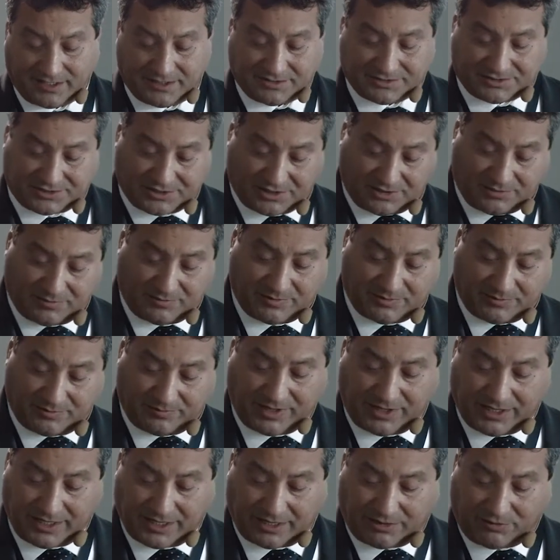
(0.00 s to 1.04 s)
So
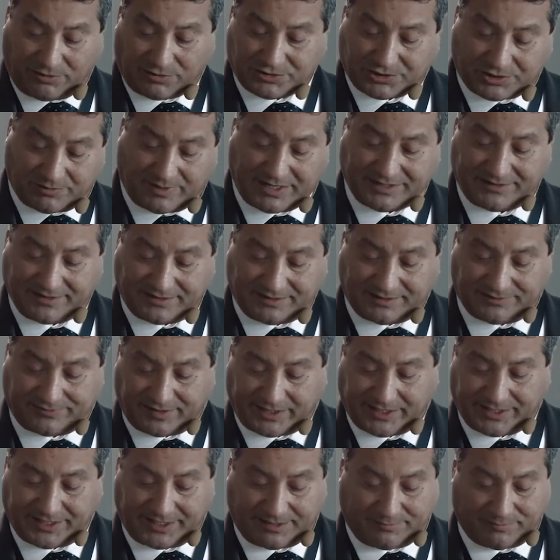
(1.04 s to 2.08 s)
we also
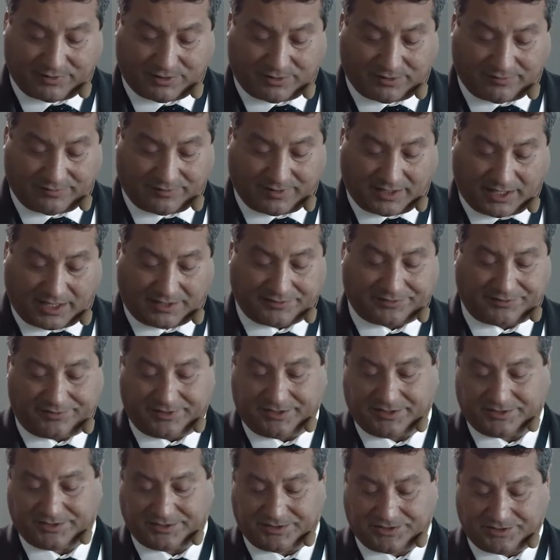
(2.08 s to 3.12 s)
identify a number of other
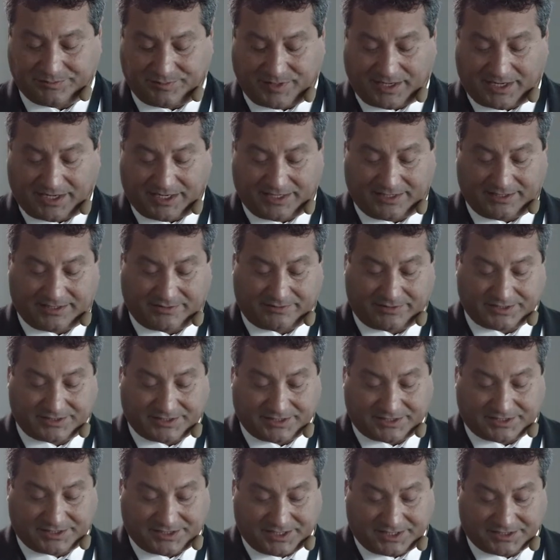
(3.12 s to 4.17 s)
reasons behind our
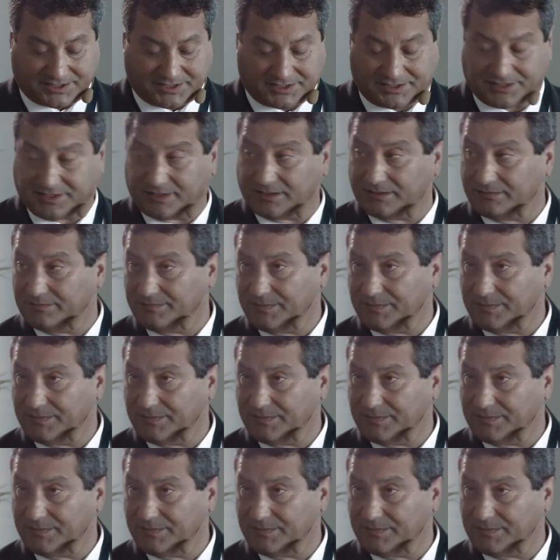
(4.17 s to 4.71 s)
success.